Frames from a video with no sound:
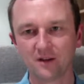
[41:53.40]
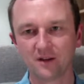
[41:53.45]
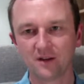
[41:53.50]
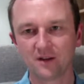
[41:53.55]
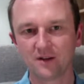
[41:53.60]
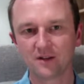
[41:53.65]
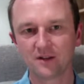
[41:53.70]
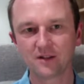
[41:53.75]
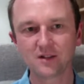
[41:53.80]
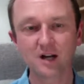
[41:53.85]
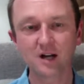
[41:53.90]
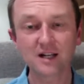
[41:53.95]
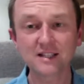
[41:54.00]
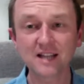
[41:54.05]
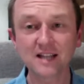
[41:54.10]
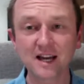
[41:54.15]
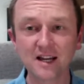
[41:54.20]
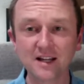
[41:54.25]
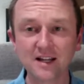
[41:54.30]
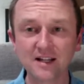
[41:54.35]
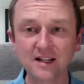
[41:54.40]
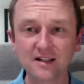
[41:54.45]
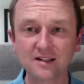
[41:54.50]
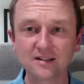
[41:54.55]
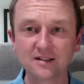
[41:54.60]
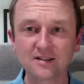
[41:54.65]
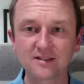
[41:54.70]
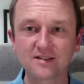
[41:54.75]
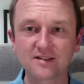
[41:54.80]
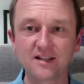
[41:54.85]
The Titanic
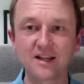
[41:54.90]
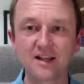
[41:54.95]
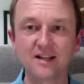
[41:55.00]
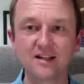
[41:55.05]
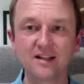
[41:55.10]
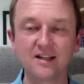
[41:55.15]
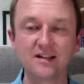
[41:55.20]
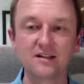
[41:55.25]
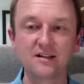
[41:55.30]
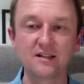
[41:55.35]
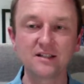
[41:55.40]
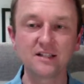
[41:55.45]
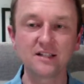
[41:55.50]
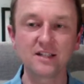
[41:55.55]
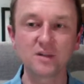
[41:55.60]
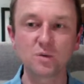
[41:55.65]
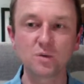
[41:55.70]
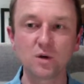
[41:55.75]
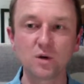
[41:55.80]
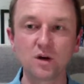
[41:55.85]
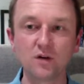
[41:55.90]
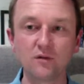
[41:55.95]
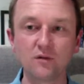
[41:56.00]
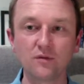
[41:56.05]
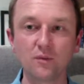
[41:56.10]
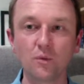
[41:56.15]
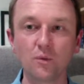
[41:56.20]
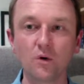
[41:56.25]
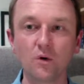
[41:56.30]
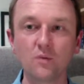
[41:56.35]
sank in 1912.
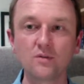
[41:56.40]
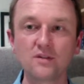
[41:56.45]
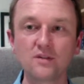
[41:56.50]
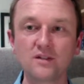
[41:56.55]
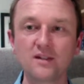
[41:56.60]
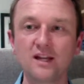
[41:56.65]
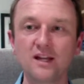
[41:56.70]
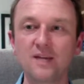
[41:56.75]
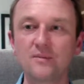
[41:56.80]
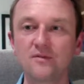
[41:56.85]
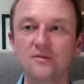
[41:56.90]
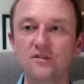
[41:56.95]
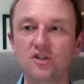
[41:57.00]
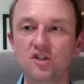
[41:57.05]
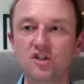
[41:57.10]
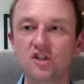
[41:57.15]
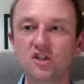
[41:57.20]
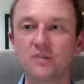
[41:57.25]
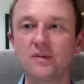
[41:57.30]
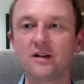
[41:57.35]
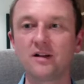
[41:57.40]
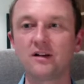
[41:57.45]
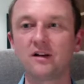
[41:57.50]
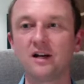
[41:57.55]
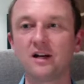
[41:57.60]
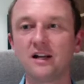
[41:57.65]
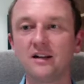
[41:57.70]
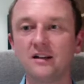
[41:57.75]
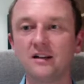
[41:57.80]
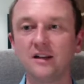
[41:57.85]
What was the name of the shipping
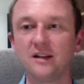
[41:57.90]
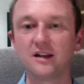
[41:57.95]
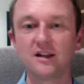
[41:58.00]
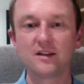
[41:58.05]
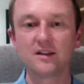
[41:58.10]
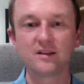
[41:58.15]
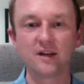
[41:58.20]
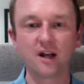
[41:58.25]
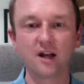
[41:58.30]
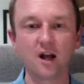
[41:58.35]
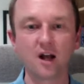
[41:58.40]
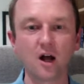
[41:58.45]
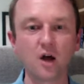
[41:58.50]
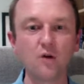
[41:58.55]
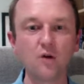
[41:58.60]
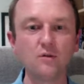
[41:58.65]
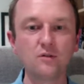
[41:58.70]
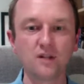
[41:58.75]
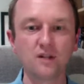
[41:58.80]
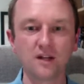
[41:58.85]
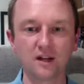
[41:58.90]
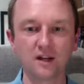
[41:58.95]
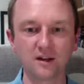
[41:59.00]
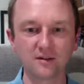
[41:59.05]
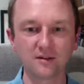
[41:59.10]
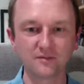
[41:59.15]
line that owned her?